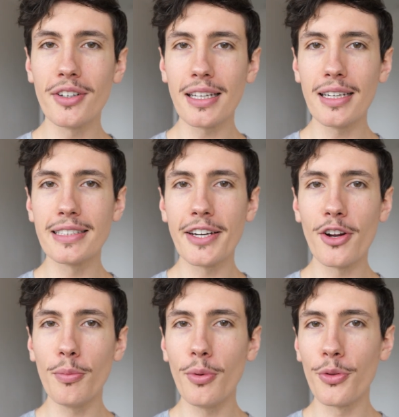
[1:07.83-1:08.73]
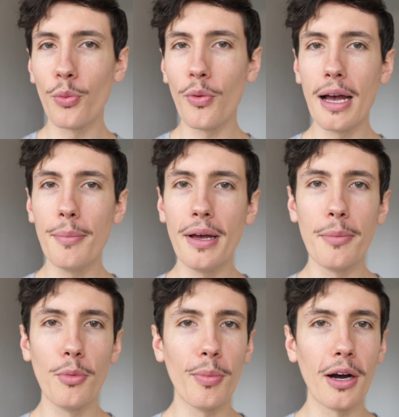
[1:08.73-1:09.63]
looking to send out both web
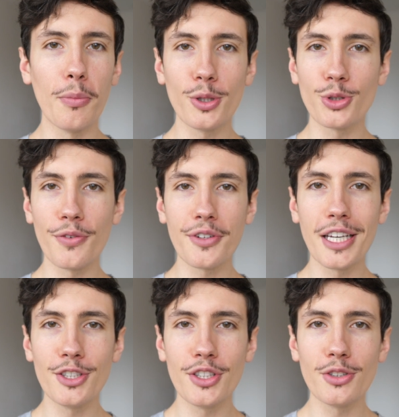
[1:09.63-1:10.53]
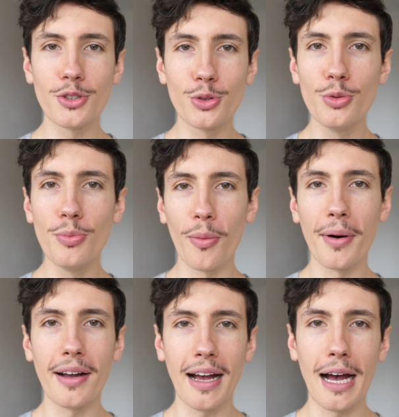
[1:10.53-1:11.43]
and mobile push notifications through
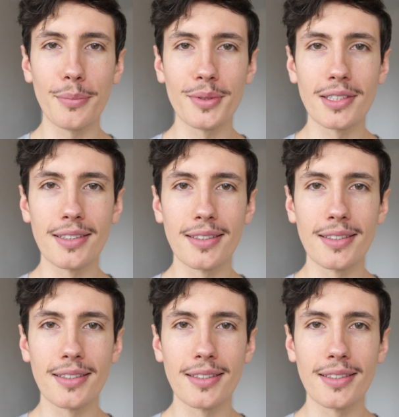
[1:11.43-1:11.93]
mobile apps.